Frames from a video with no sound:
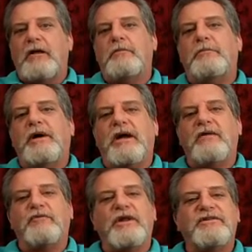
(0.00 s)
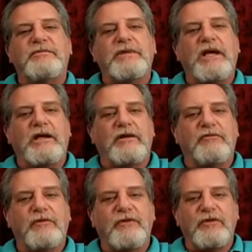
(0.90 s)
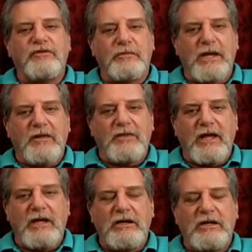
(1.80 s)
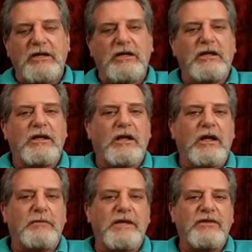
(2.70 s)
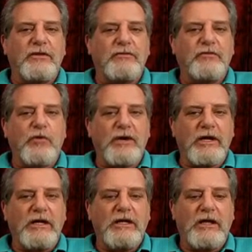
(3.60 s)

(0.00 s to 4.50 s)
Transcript: but I've read some negative reviews about that um, in the 40.